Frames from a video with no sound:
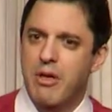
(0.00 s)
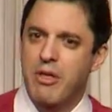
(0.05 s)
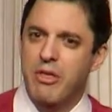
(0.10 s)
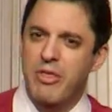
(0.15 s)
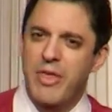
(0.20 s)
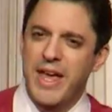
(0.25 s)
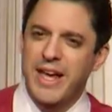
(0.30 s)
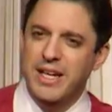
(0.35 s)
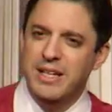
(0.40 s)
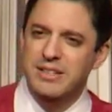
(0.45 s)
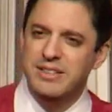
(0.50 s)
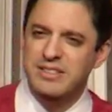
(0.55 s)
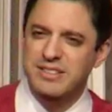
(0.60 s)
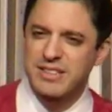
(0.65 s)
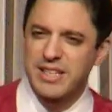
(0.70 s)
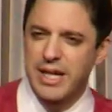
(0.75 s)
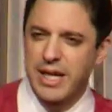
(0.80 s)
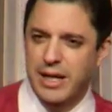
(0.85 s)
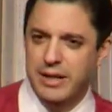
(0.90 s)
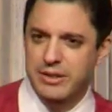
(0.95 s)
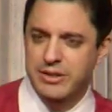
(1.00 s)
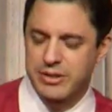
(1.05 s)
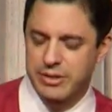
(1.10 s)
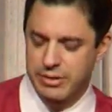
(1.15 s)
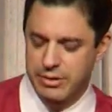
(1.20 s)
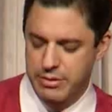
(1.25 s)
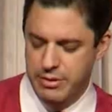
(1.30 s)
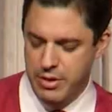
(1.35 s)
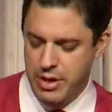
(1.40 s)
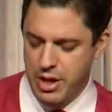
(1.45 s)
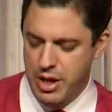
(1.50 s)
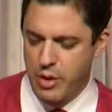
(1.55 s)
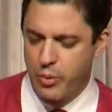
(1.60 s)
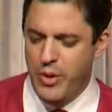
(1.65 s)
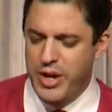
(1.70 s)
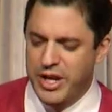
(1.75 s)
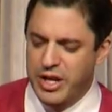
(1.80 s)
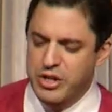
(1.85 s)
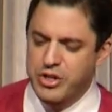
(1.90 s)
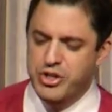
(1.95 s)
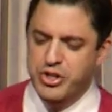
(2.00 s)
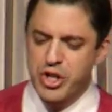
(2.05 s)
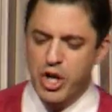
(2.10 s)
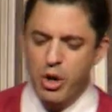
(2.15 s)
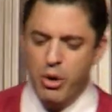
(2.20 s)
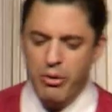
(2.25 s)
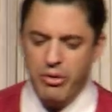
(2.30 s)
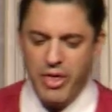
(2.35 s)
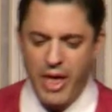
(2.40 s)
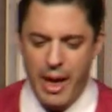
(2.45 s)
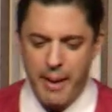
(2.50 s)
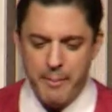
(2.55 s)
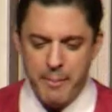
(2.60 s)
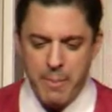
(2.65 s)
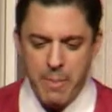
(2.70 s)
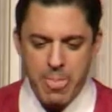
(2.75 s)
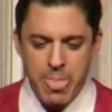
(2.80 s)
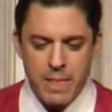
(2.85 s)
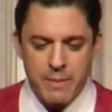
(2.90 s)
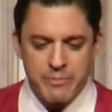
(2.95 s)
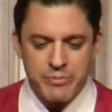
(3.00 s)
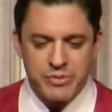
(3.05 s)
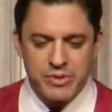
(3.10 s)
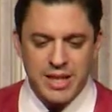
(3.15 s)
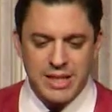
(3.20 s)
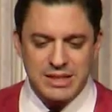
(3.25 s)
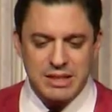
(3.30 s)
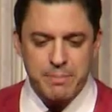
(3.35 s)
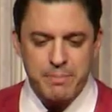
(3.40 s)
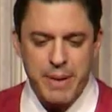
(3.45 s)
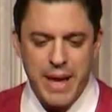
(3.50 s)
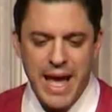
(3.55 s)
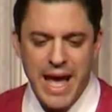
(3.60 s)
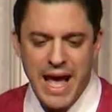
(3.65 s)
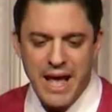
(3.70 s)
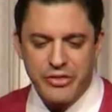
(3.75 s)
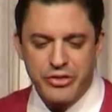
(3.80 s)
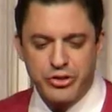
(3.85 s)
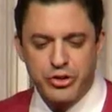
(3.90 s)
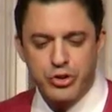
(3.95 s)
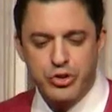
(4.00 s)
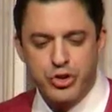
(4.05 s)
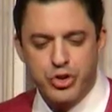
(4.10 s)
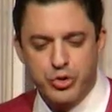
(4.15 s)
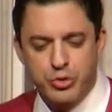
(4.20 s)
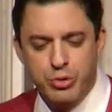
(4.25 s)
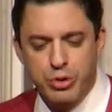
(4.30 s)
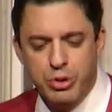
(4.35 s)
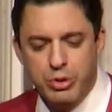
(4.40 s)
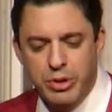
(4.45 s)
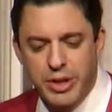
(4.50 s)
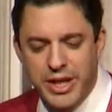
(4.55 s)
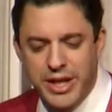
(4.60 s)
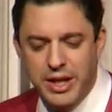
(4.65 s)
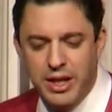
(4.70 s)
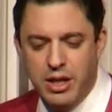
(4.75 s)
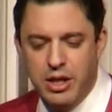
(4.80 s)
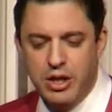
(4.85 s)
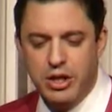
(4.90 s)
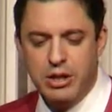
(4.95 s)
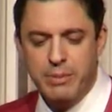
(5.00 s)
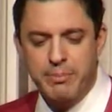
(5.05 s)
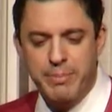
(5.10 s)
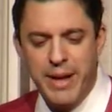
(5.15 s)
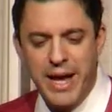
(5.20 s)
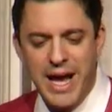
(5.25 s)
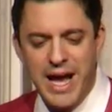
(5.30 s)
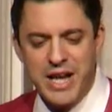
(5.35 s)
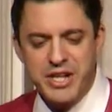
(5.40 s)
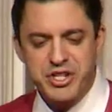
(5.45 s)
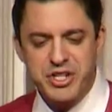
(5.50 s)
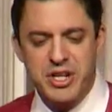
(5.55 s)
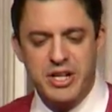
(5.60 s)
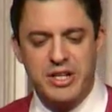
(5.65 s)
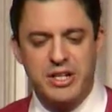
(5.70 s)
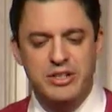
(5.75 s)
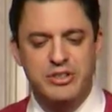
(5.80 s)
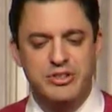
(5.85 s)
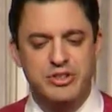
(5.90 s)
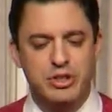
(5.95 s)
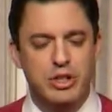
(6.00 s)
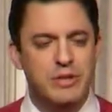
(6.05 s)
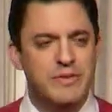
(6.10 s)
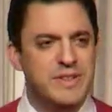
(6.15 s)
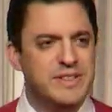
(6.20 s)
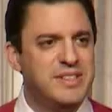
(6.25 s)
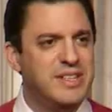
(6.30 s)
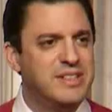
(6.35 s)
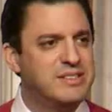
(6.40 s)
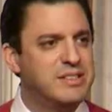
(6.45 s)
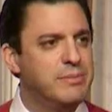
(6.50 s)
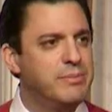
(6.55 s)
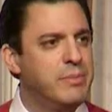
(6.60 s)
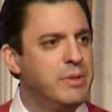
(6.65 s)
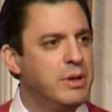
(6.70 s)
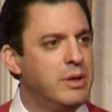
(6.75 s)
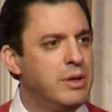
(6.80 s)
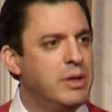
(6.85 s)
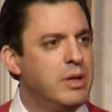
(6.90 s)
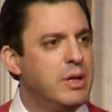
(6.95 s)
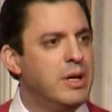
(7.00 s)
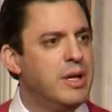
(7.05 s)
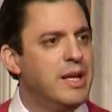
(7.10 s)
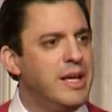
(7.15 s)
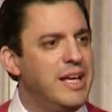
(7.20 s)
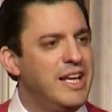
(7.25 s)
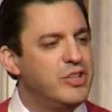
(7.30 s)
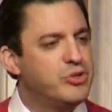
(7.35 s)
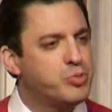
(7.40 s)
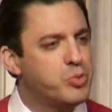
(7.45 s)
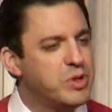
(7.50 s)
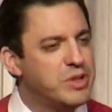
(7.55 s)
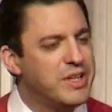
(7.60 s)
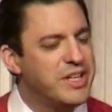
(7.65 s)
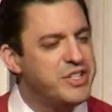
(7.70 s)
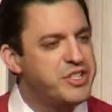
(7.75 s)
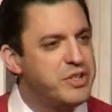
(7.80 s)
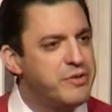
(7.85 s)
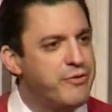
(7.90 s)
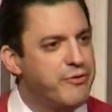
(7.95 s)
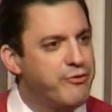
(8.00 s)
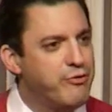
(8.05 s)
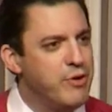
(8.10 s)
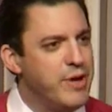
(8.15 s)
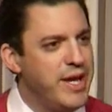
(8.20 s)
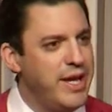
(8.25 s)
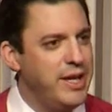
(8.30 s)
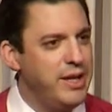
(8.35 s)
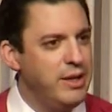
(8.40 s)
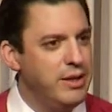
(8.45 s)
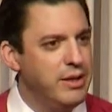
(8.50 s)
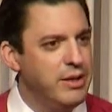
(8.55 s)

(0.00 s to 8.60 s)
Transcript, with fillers: they can see it. We can show them that the path to truly compassionate conservatism is religion-free,